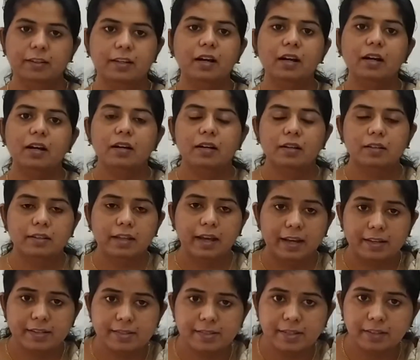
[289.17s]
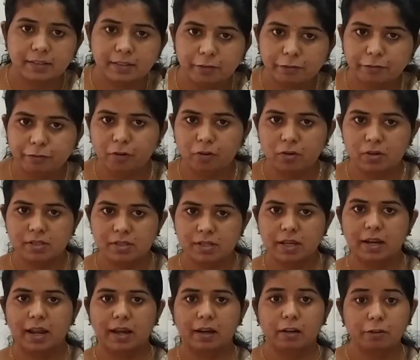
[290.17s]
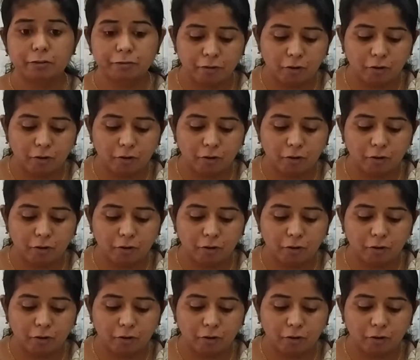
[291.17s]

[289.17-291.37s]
Yeah, the exerted force, and a